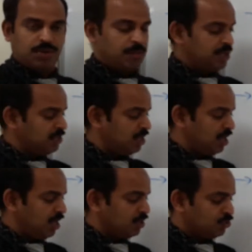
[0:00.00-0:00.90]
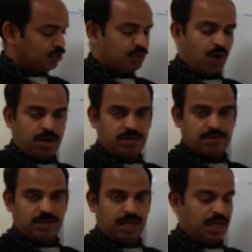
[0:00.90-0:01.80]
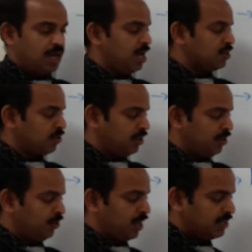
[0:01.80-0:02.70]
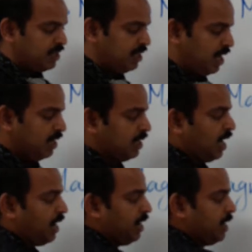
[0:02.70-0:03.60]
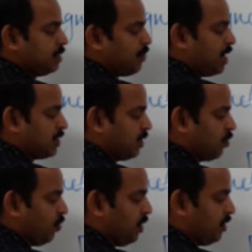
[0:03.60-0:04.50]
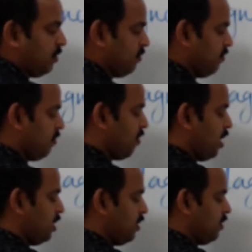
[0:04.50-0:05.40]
That means switch on. Okay. So you can see that the current is passing through it. Right?